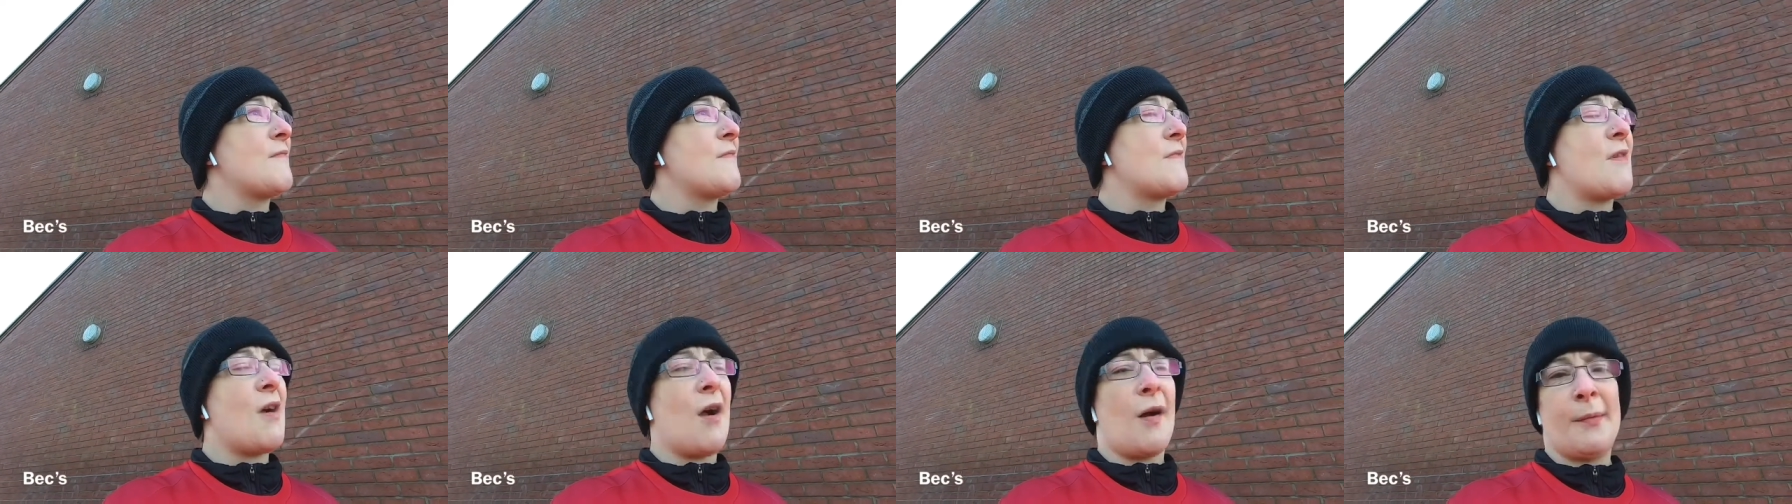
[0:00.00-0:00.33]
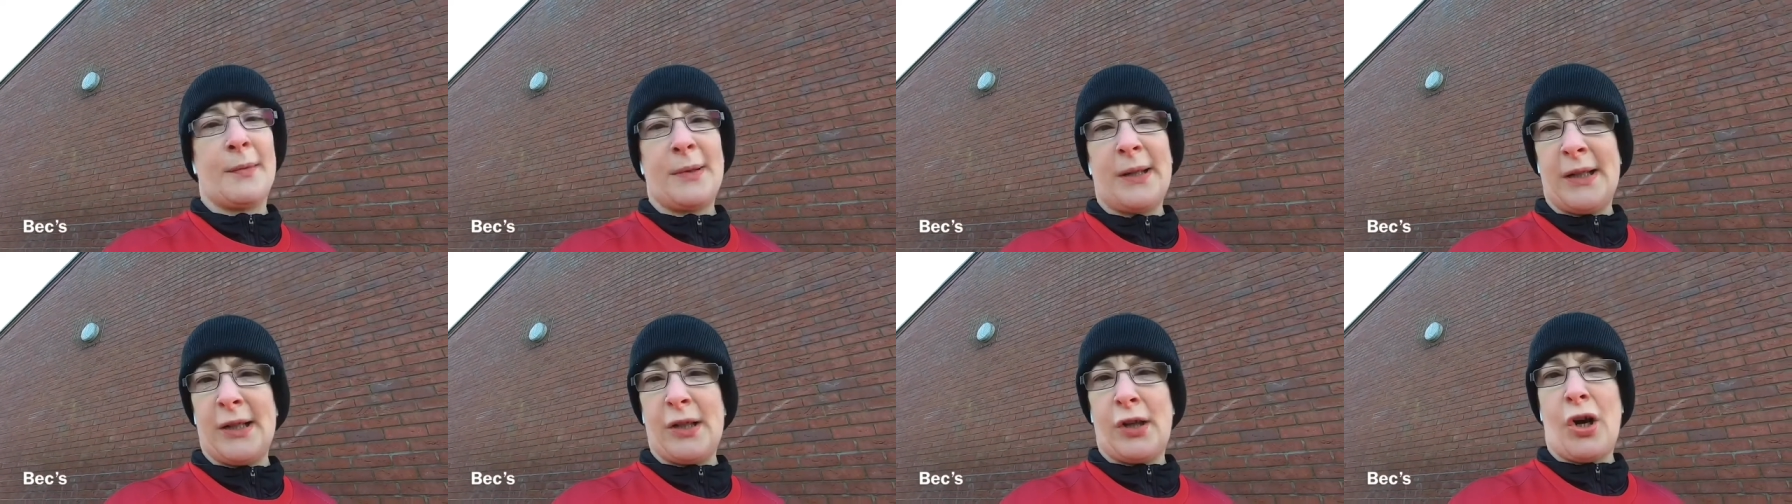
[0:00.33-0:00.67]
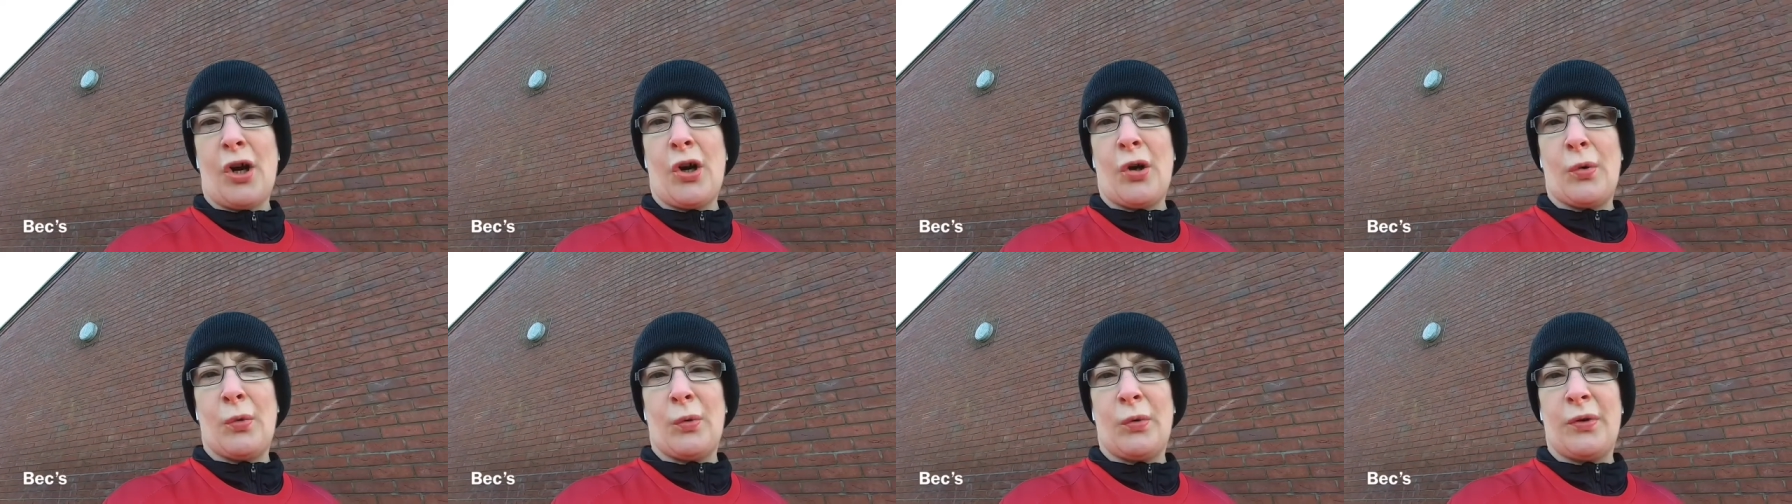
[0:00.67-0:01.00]
I'm getting
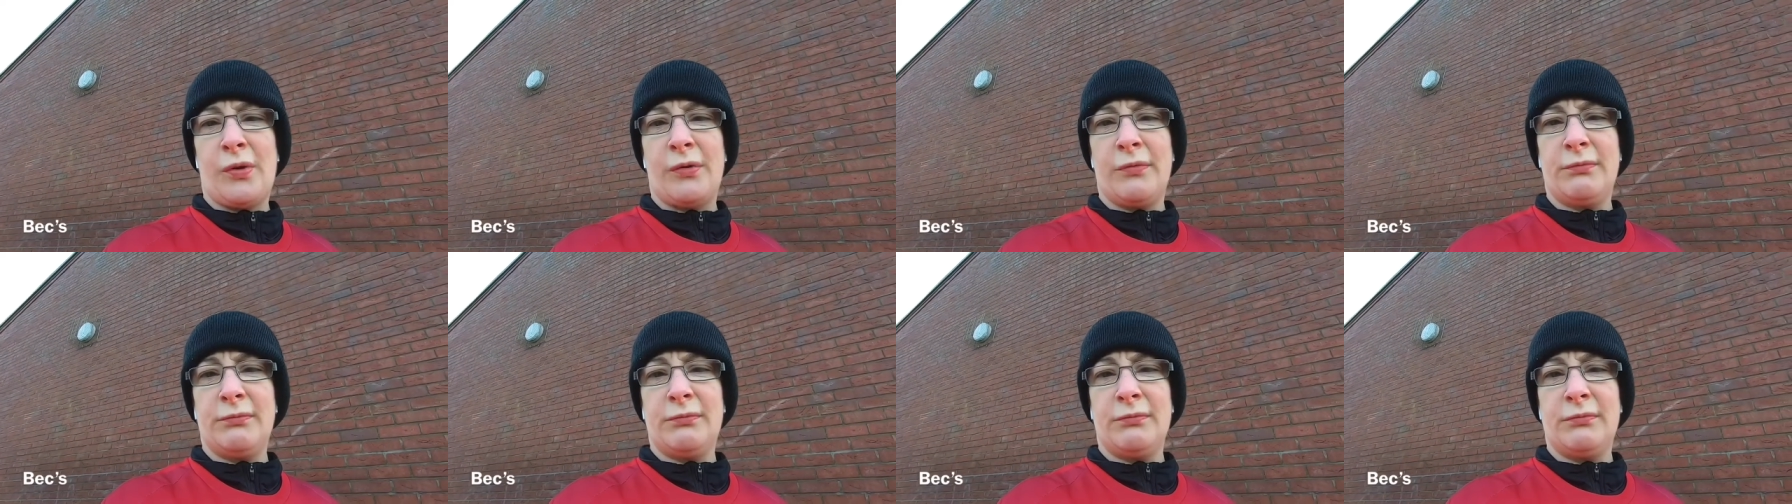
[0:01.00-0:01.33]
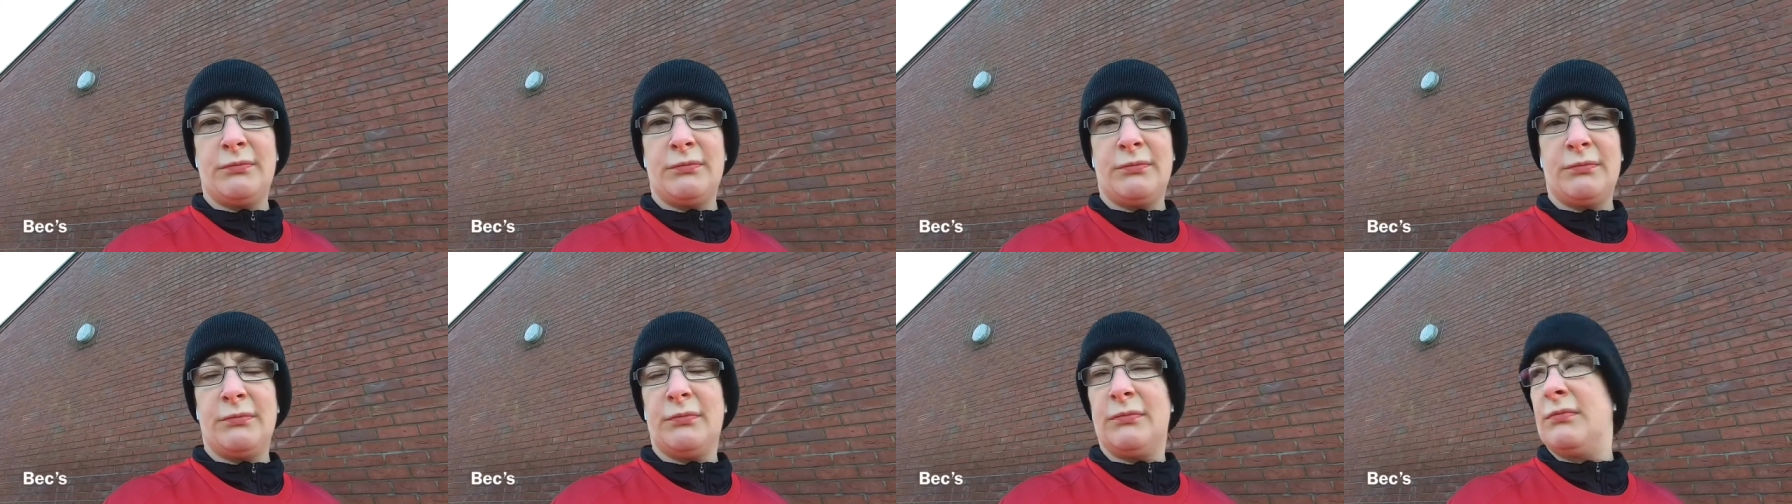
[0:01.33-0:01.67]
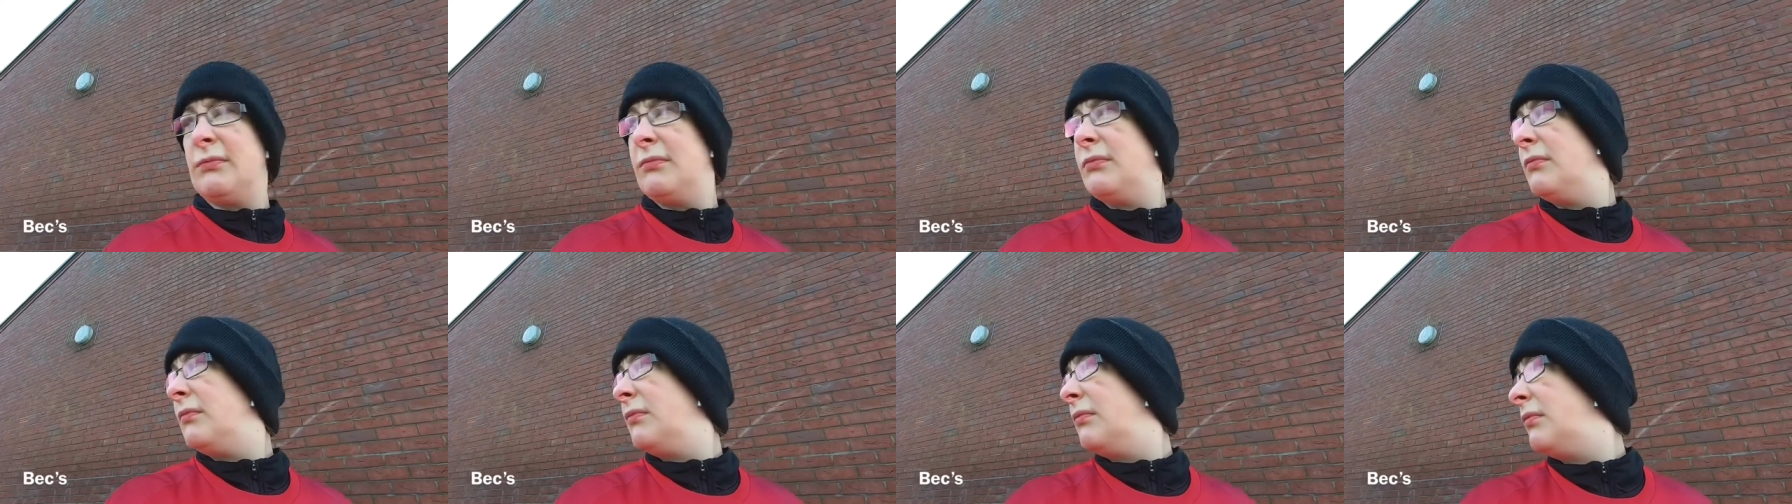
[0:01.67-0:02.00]
cold.
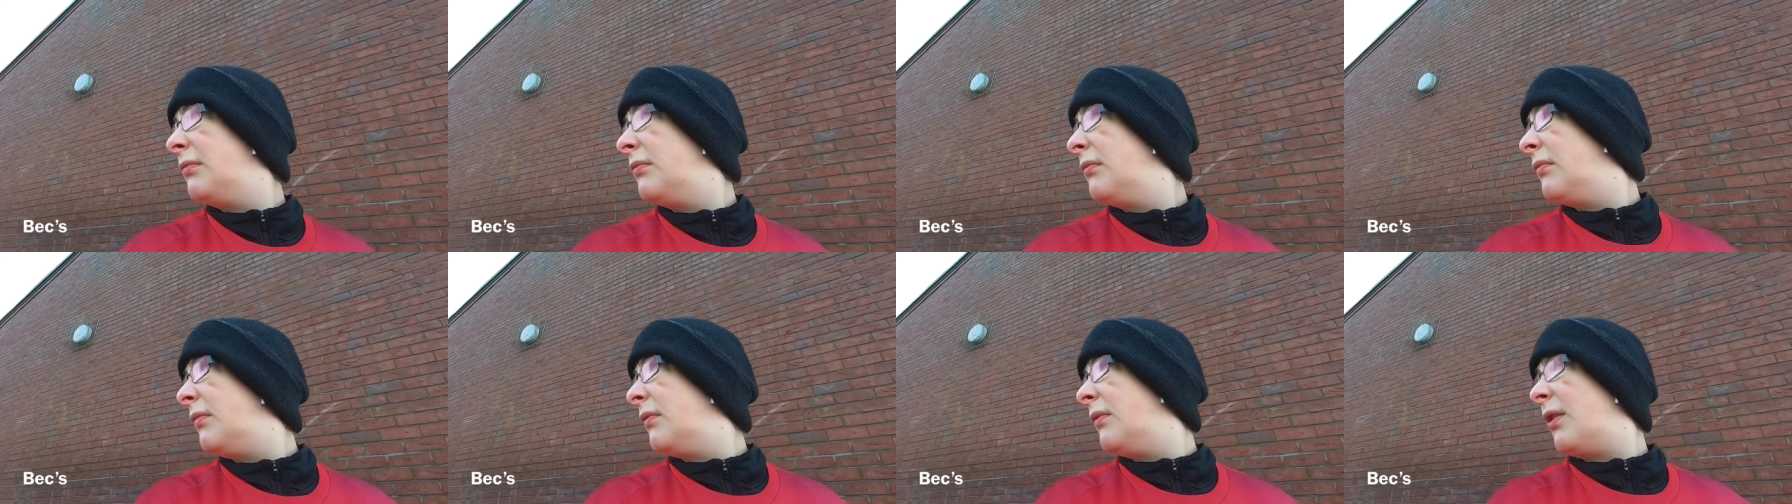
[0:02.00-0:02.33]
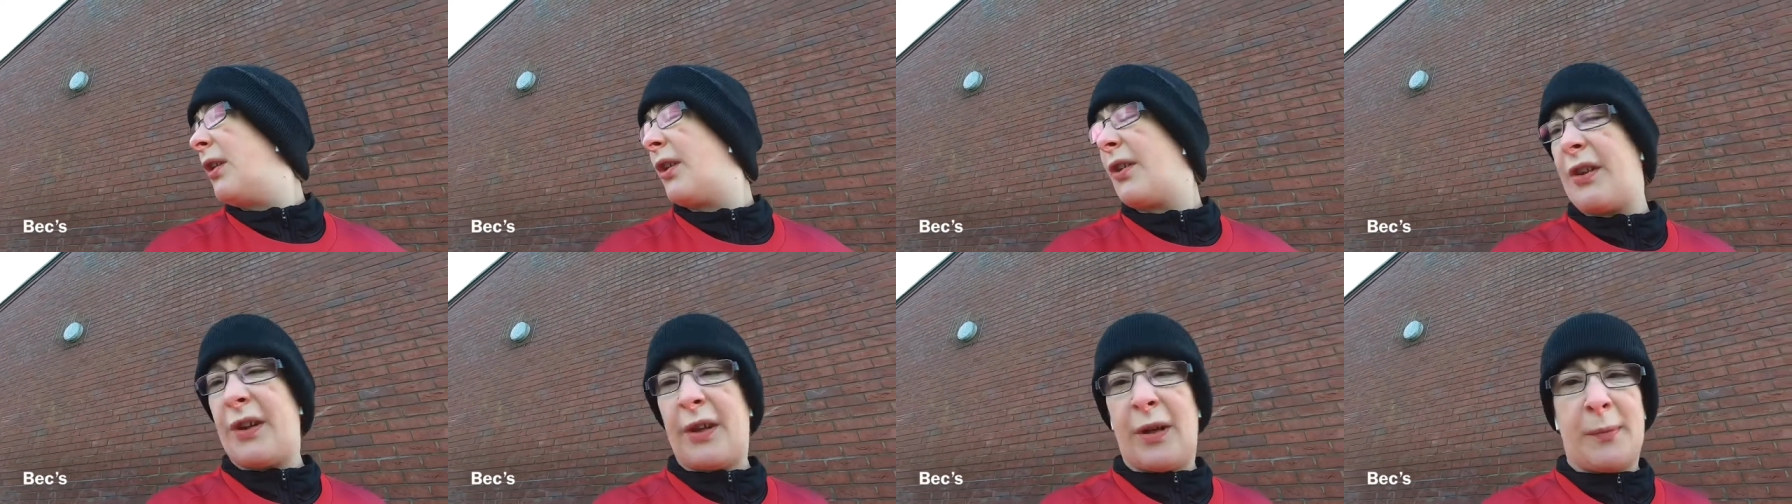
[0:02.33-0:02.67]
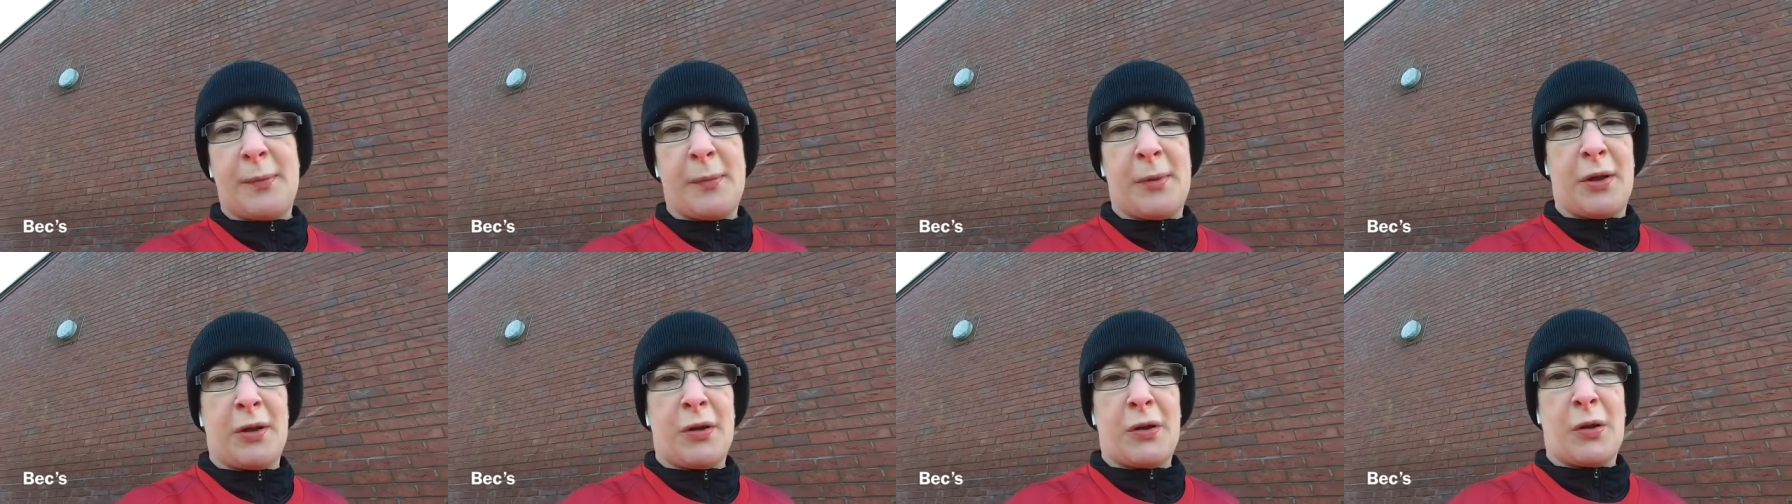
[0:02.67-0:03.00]
I think I'm
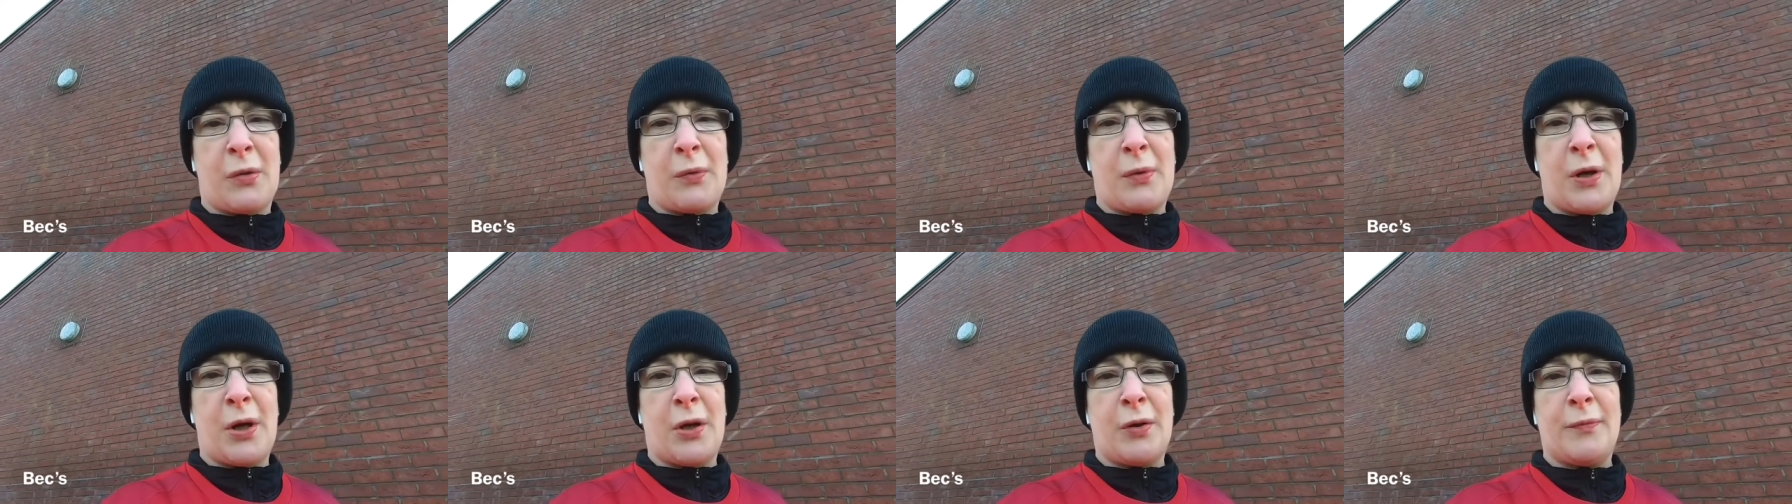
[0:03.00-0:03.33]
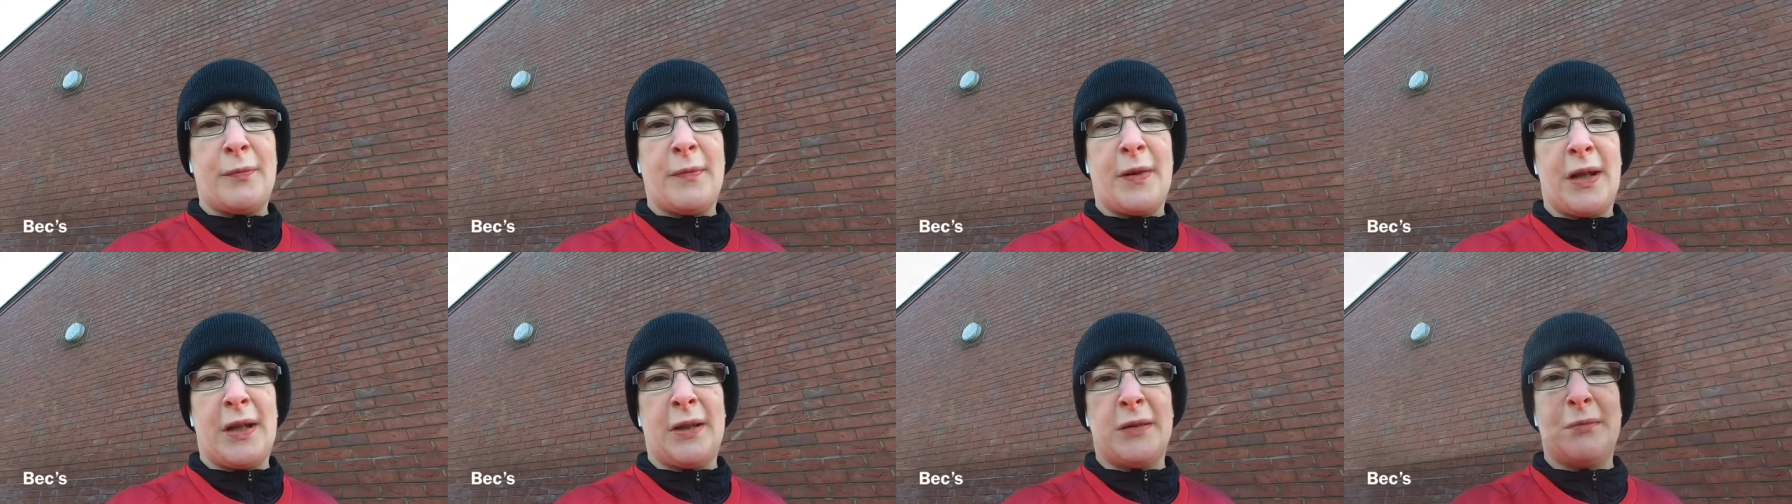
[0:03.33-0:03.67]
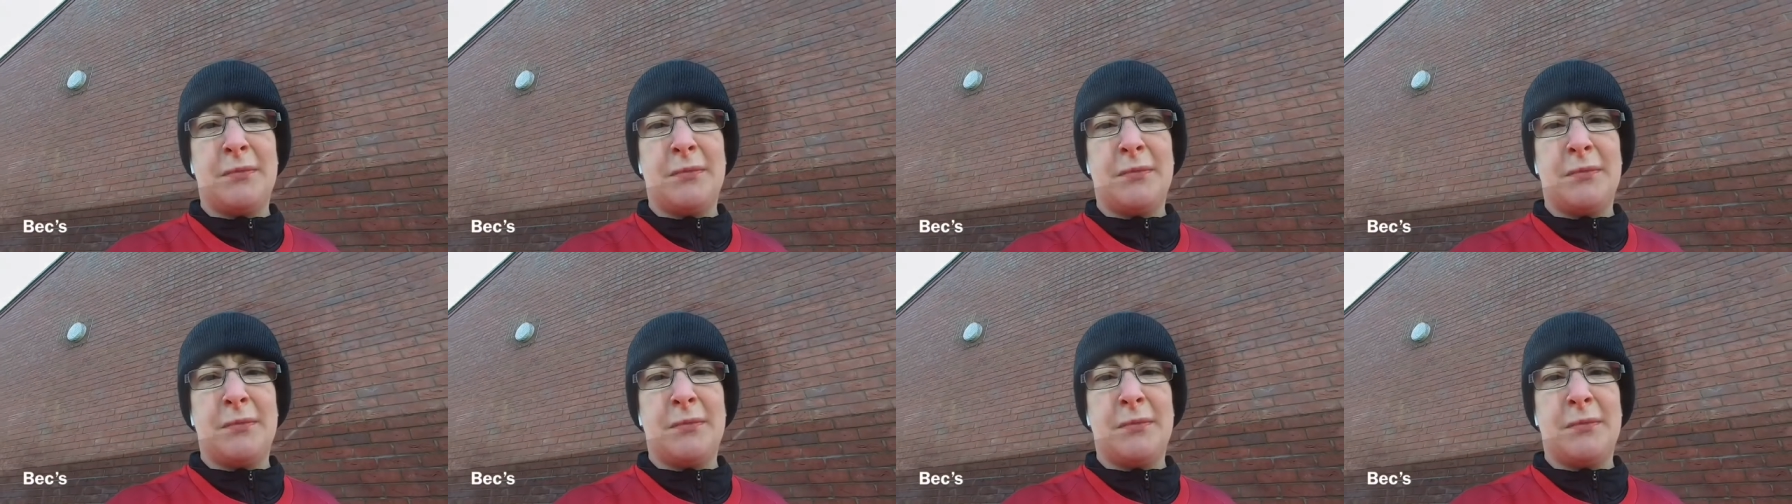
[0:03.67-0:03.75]
going to go home now.